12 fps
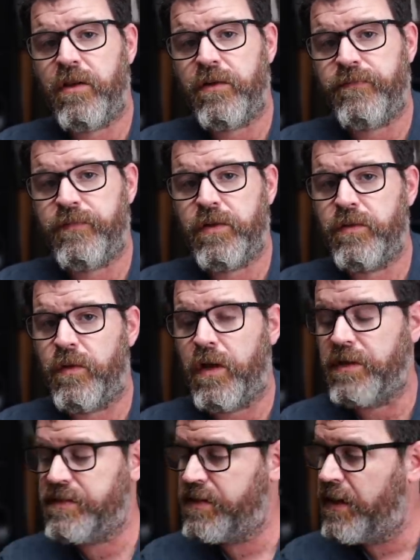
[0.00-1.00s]

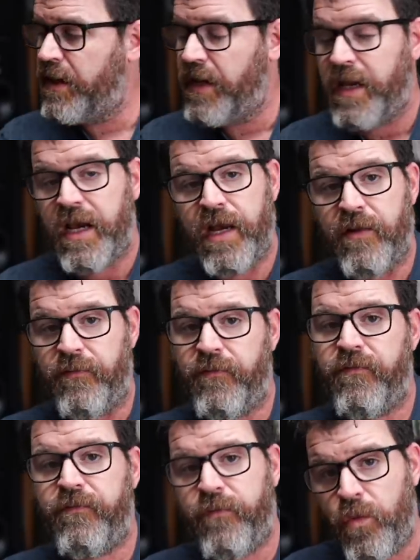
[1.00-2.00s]
Fluance and a
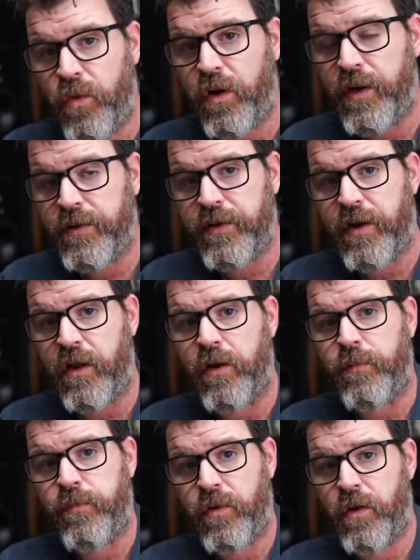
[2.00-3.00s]

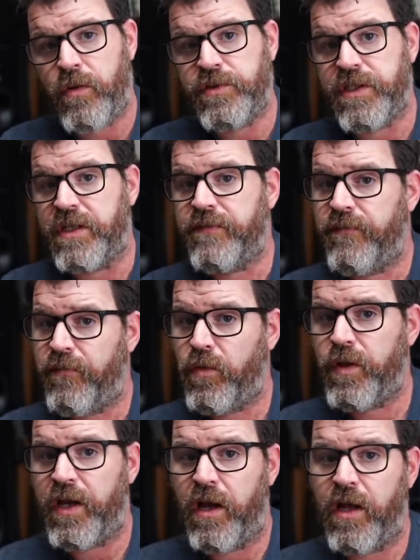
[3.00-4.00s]
$400 Pro-Ject
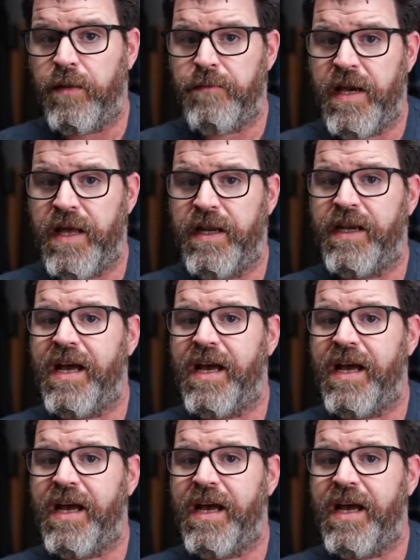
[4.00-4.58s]
fully automatic.